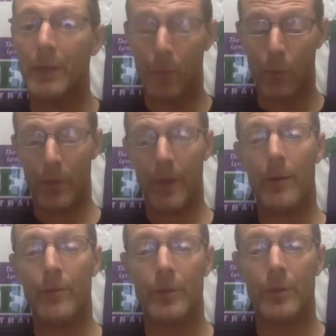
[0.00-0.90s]
and
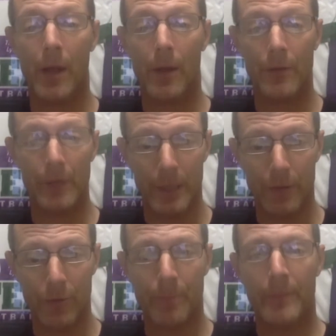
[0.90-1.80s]
$4,000 each.